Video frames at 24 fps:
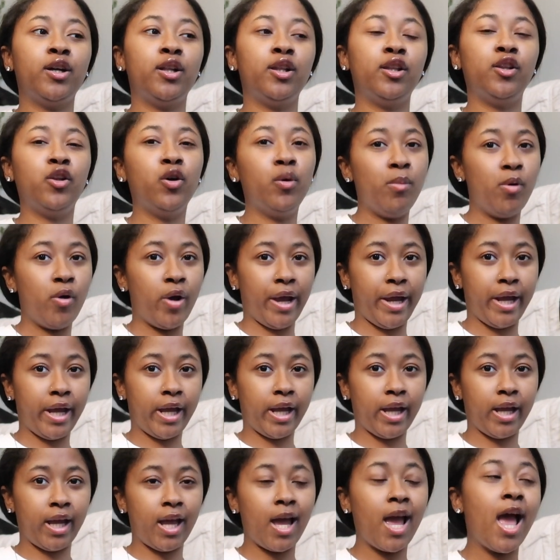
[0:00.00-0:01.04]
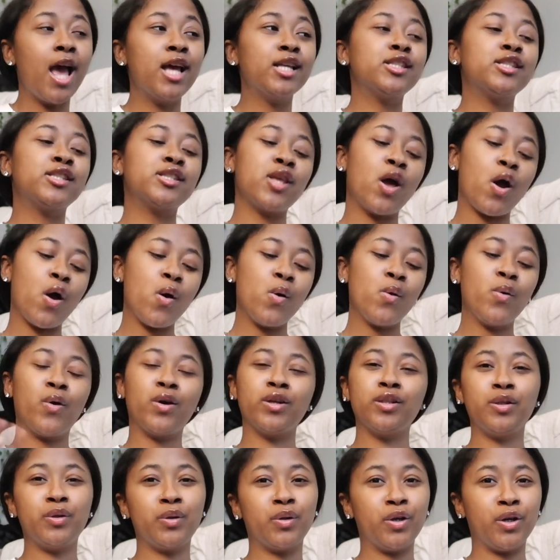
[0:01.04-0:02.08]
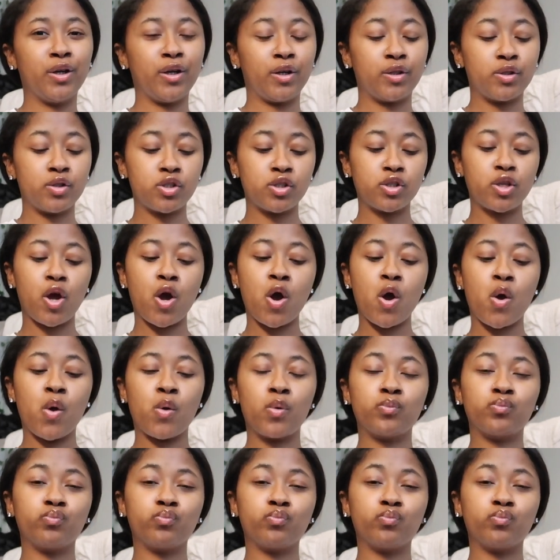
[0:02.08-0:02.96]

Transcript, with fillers: little boy, so, or little girl. So